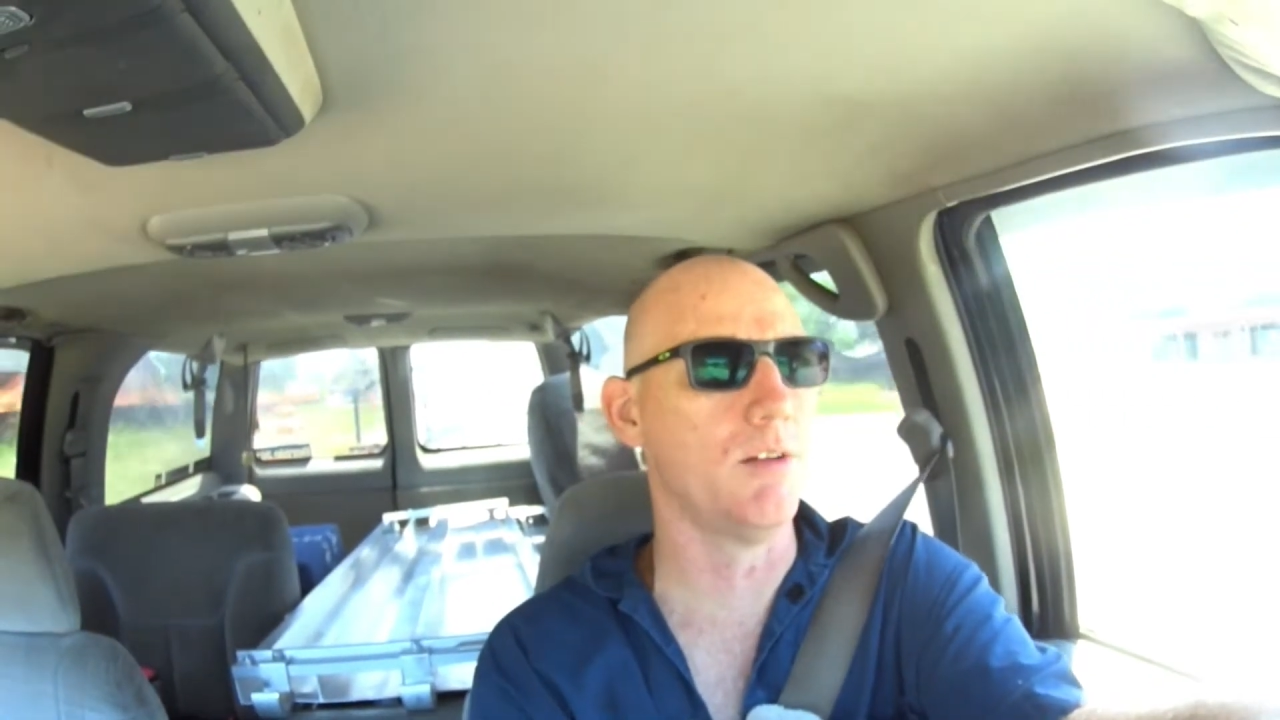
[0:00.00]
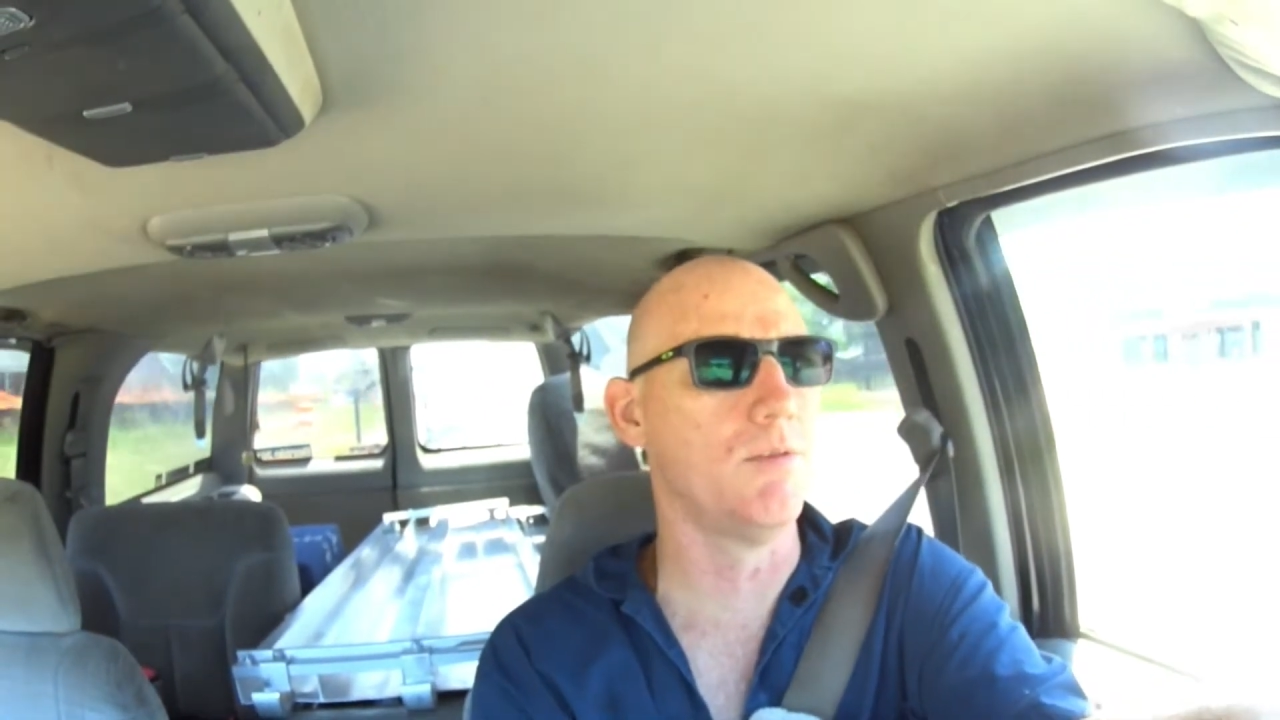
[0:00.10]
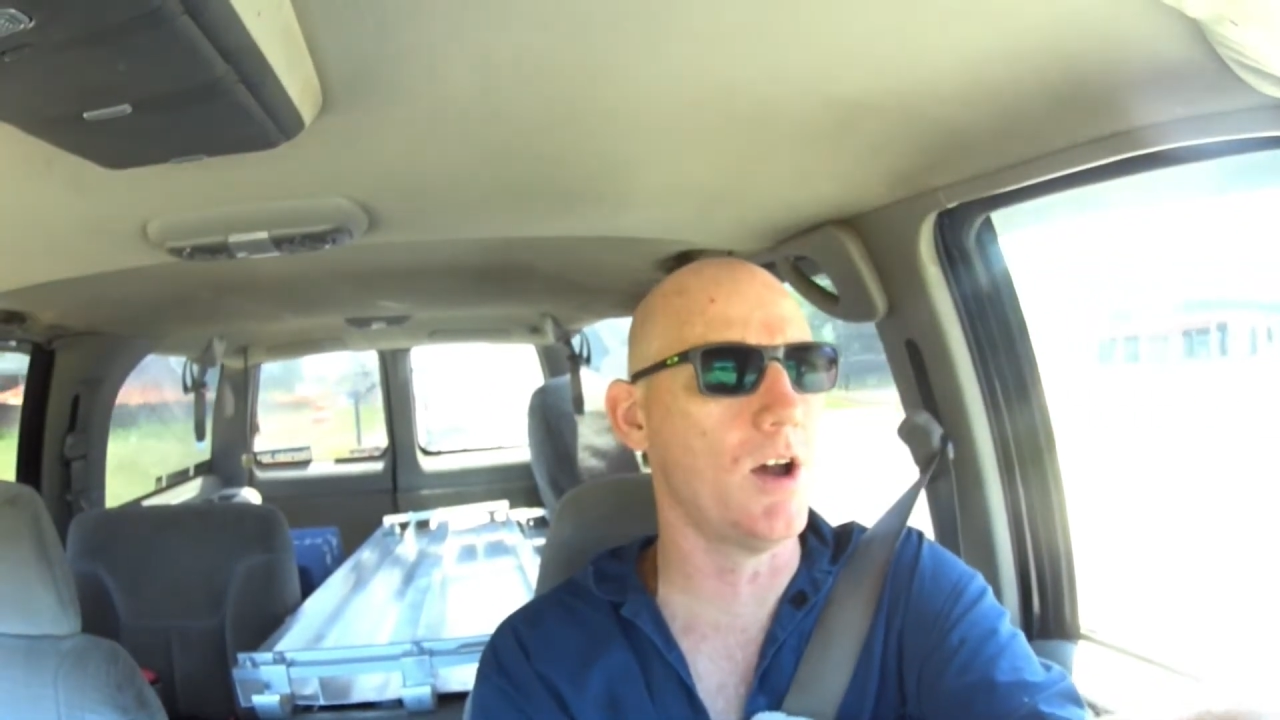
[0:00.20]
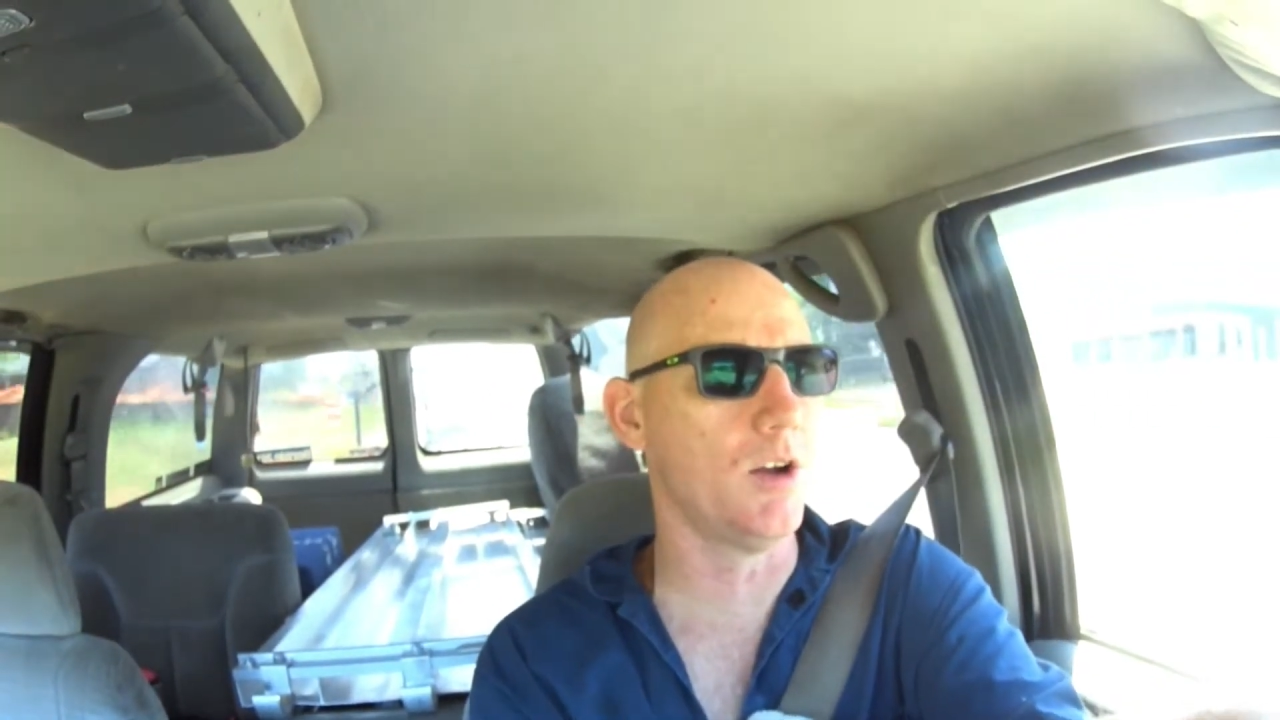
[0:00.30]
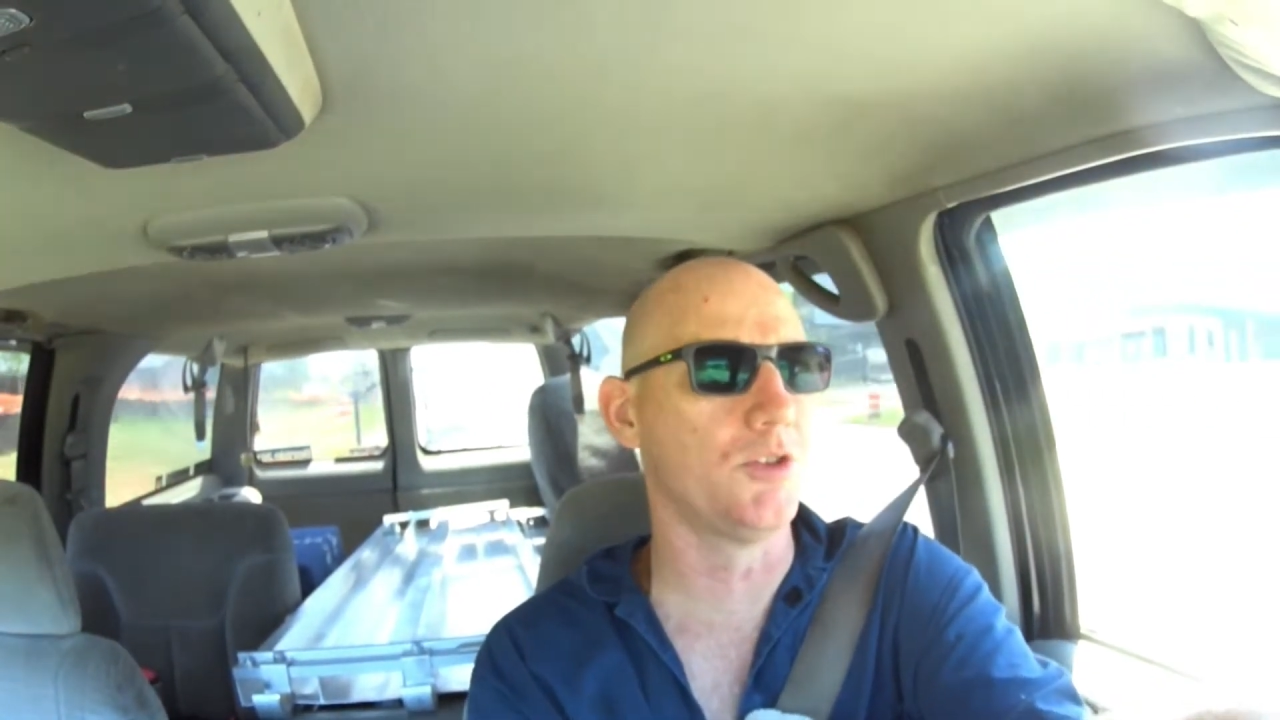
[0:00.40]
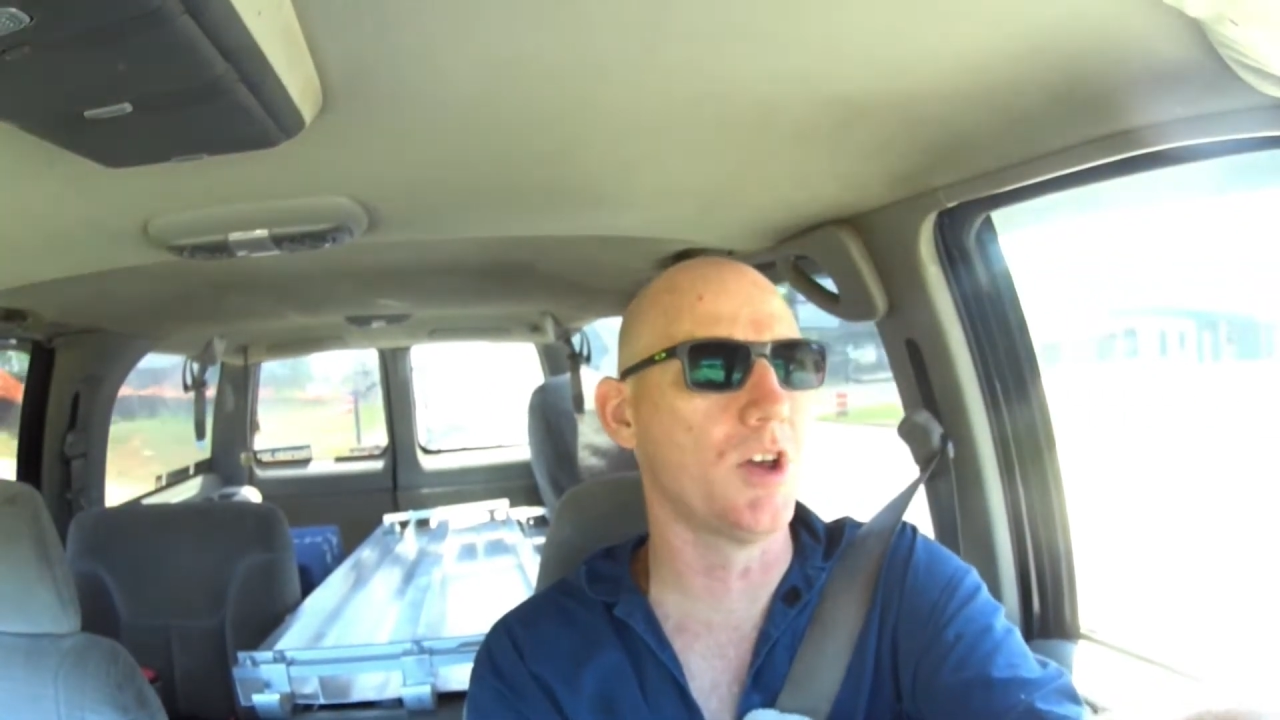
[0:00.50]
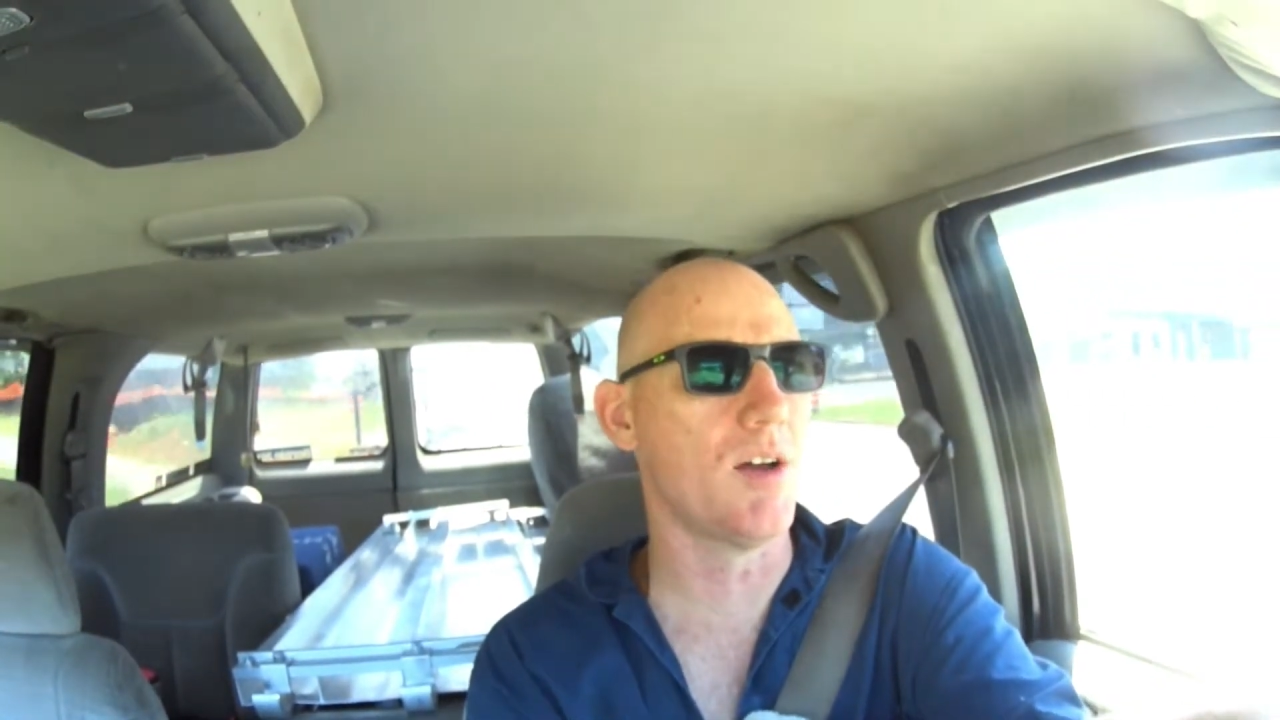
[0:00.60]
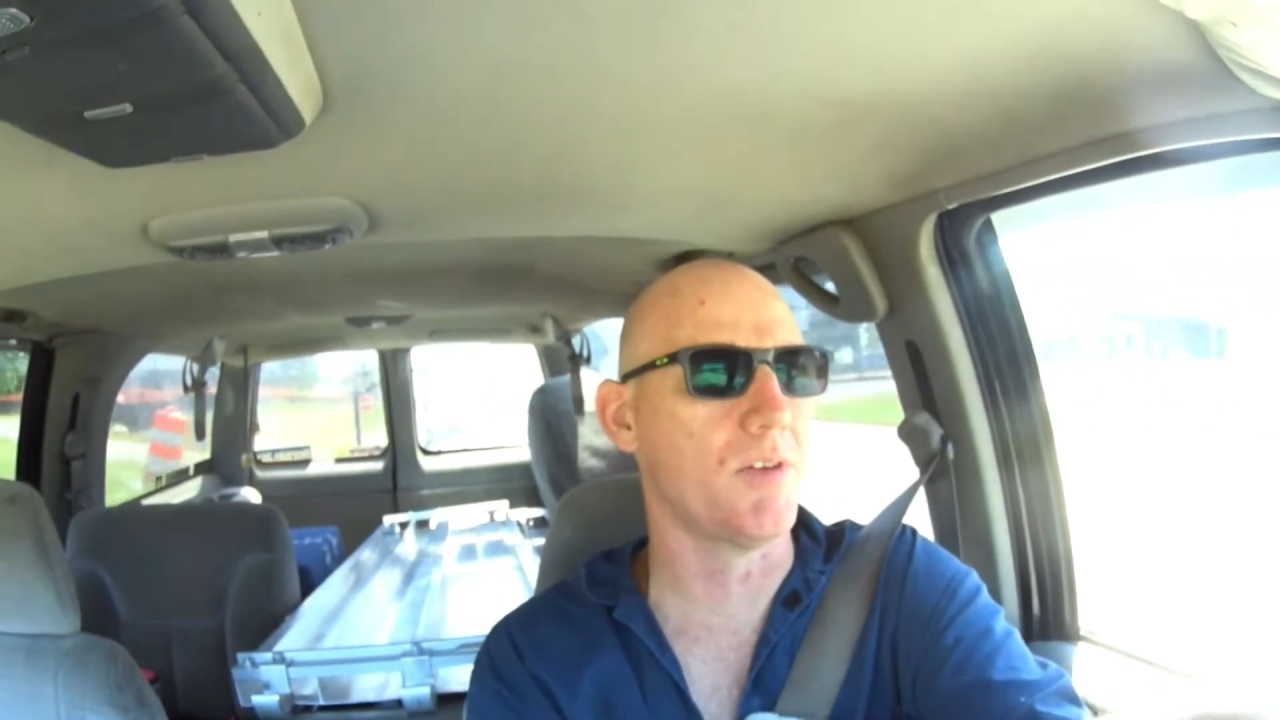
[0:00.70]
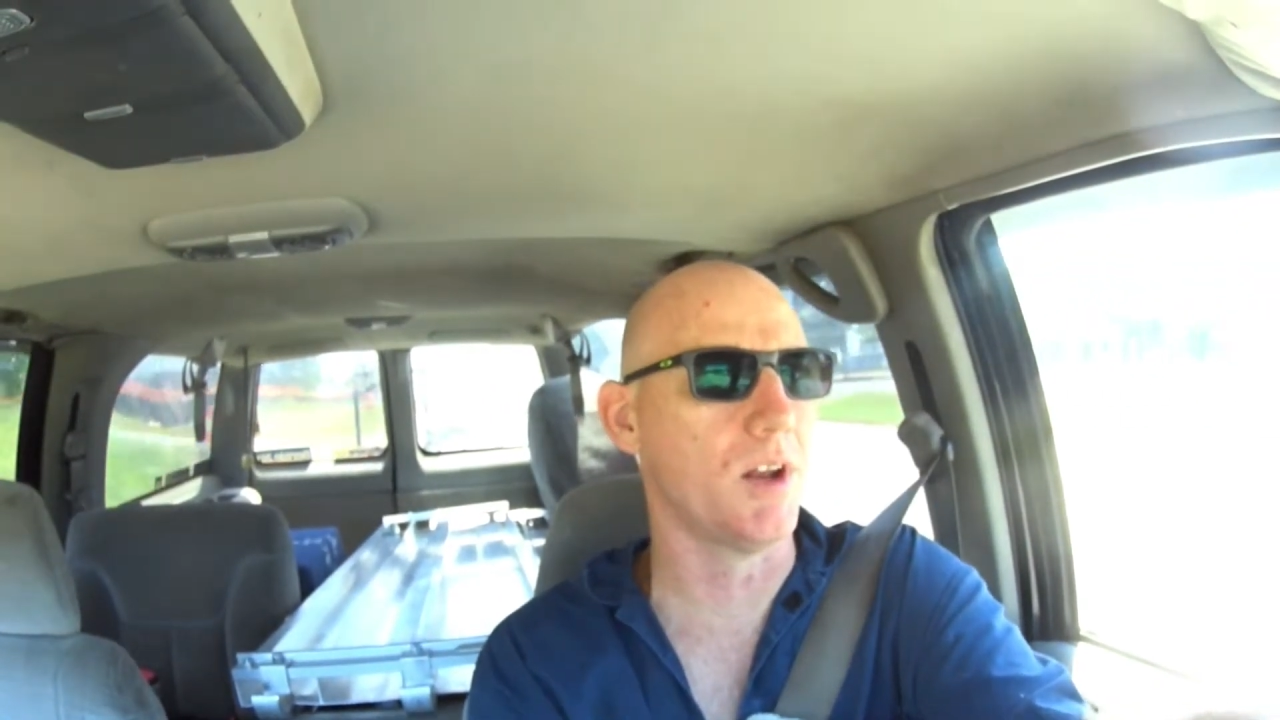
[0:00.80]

vinyl soffit.